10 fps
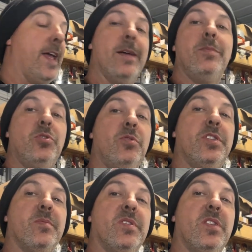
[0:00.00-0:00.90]
am doing
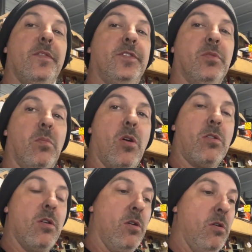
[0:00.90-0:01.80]
some stuff
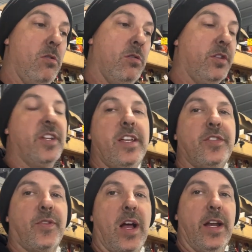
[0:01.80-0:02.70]
tomorrow. Today's
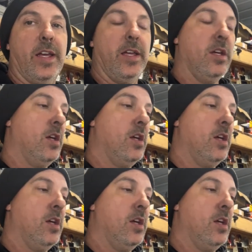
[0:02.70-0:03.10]
Friday.